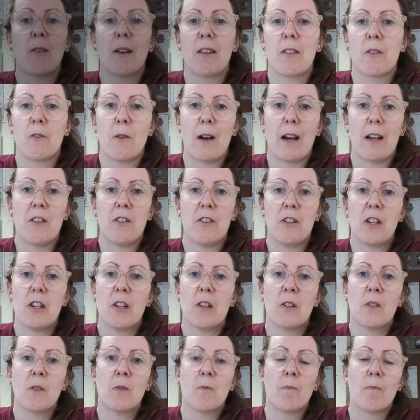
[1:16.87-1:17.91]
I thought I'd
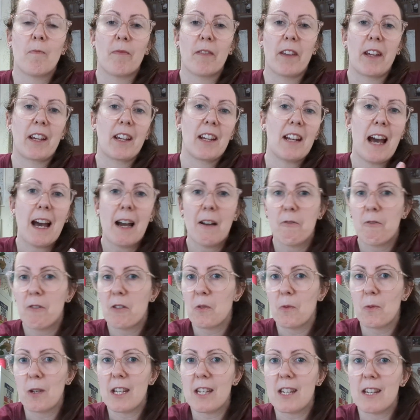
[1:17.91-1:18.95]
do like an
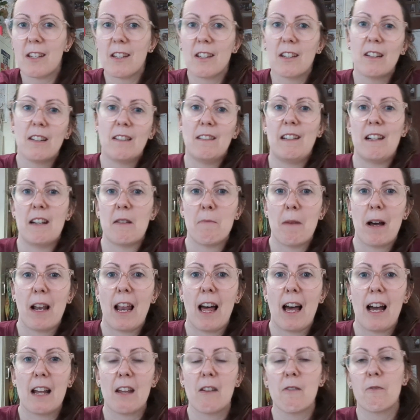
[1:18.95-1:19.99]
average week in my
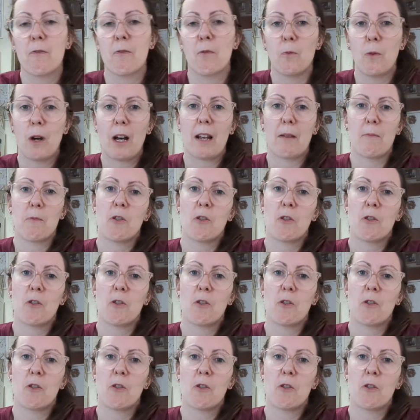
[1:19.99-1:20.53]
life while I'm